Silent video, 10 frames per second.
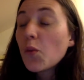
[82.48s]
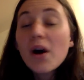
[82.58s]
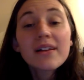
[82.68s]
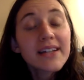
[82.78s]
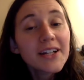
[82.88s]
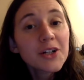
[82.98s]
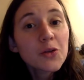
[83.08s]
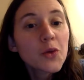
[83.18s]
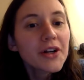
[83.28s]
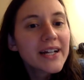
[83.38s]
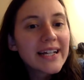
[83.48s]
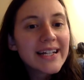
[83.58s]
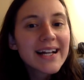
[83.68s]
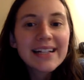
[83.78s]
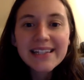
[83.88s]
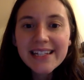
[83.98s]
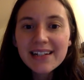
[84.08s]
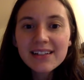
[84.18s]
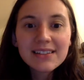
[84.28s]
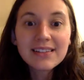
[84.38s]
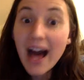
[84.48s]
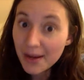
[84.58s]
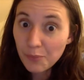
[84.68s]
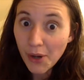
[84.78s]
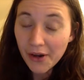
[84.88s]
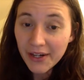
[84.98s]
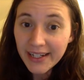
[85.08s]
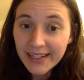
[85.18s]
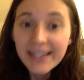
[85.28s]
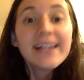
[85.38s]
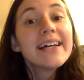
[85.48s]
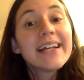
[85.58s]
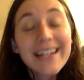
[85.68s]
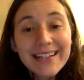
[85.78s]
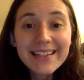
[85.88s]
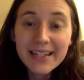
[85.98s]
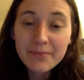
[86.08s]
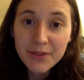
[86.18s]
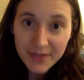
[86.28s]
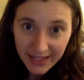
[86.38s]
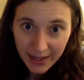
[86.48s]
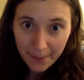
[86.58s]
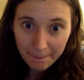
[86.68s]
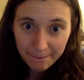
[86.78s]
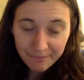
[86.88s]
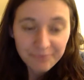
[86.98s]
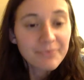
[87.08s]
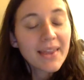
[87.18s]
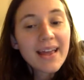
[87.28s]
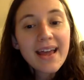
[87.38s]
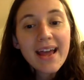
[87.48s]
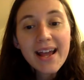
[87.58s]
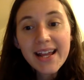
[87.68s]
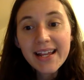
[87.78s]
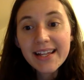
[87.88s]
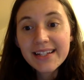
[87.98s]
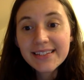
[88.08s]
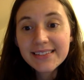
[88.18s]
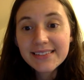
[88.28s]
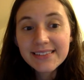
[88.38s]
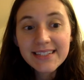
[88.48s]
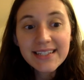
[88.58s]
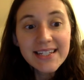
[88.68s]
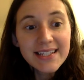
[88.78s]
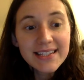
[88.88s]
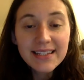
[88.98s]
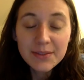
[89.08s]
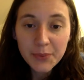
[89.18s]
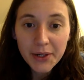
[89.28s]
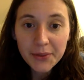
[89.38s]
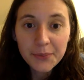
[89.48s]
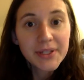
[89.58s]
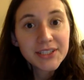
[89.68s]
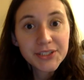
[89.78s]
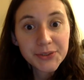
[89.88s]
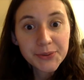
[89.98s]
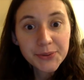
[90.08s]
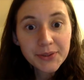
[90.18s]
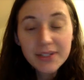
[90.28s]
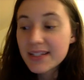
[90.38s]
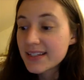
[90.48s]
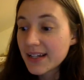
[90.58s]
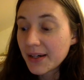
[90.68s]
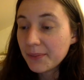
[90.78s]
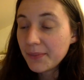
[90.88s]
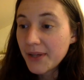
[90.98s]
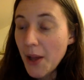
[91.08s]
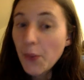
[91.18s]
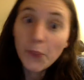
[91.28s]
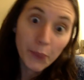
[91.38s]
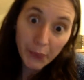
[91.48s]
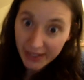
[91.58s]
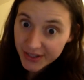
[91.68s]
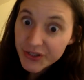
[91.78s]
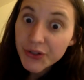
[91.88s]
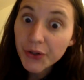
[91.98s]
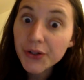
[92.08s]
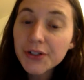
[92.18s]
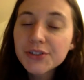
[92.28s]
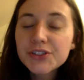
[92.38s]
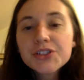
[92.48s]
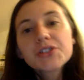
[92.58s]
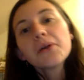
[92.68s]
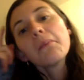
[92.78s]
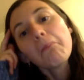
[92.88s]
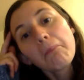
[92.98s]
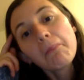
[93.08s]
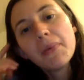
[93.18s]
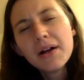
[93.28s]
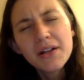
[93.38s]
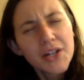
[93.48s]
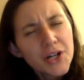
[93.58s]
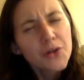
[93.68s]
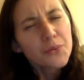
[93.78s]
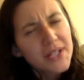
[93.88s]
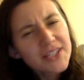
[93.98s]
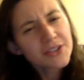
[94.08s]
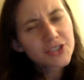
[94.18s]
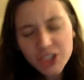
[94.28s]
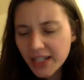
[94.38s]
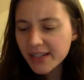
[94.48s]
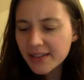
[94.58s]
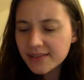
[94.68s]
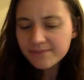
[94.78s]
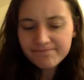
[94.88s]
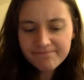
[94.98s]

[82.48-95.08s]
Well, here we're in a little library in the museum. And this is where we do some research. Researching.